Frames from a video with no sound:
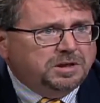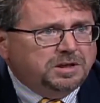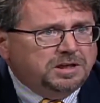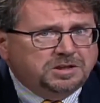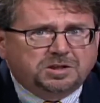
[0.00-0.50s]

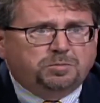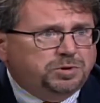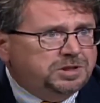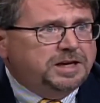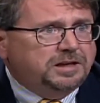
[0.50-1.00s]
is to
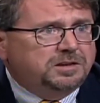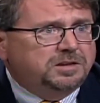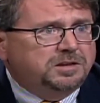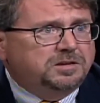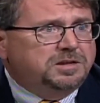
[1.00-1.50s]
protect
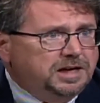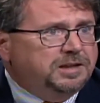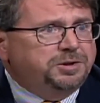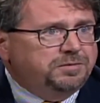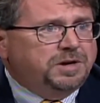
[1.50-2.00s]
the
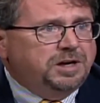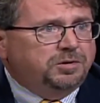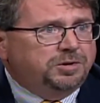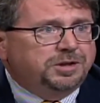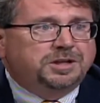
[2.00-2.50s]
island of
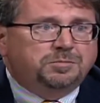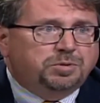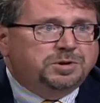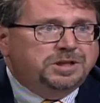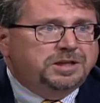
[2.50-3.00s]
Ireland, and in
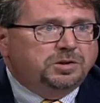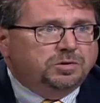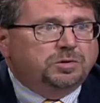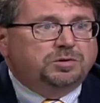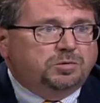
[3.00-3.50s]

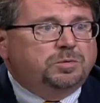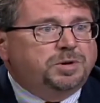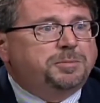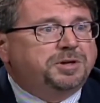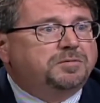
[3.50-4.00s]
particular, the
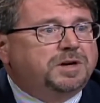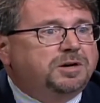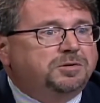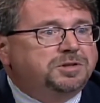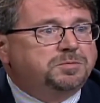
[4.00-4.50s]
Republic of
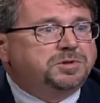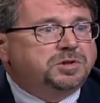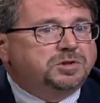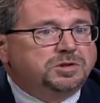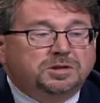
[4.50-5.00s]
Ireland's
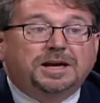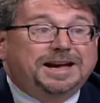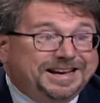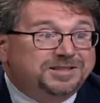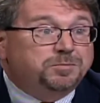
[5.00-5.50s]
position
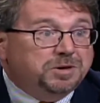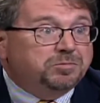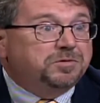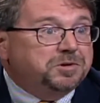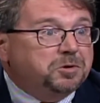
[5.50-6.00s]
as a member
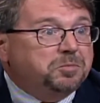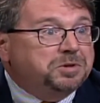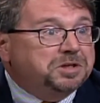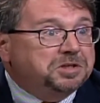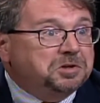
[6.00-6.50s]
of the
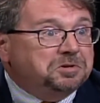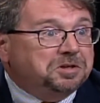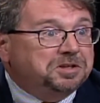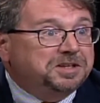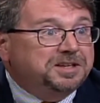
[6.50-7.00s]
European Union.
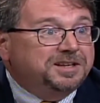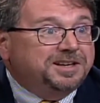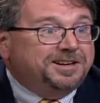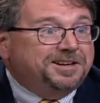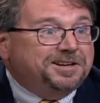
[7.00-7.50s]

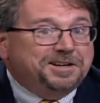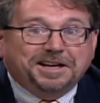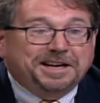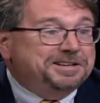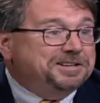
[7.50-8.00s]

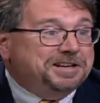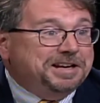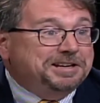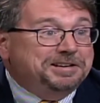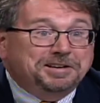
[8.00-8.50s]
And
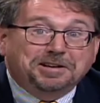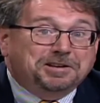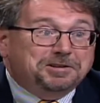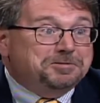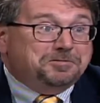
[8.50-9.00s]

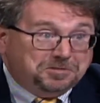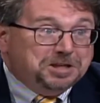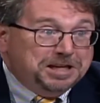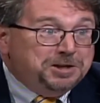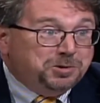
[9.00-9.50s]
the
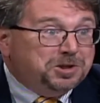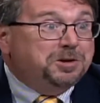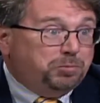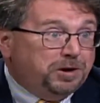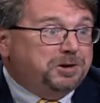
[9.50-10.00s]
EU is going to
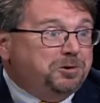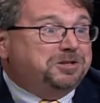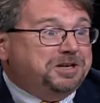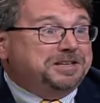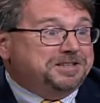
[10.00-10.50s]

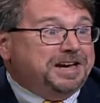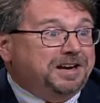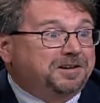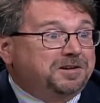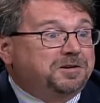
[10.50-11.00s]
prioritize that
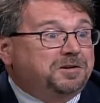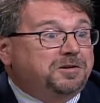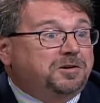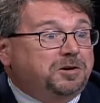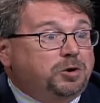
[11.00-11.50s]

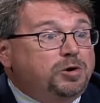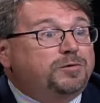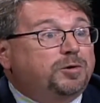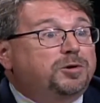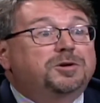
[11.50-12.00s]

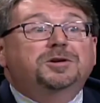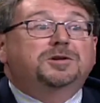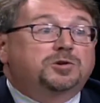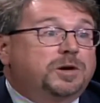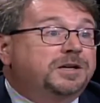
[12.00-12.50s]
over
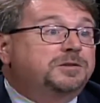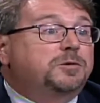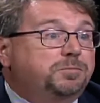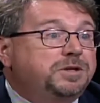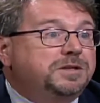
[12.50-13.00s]
trying to
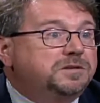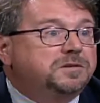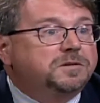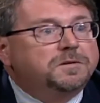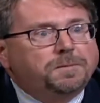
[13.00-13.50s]
appease
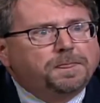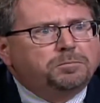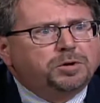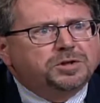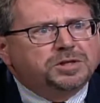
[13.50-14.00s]

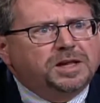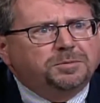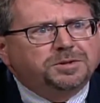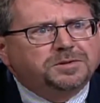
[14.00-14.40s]
British elements.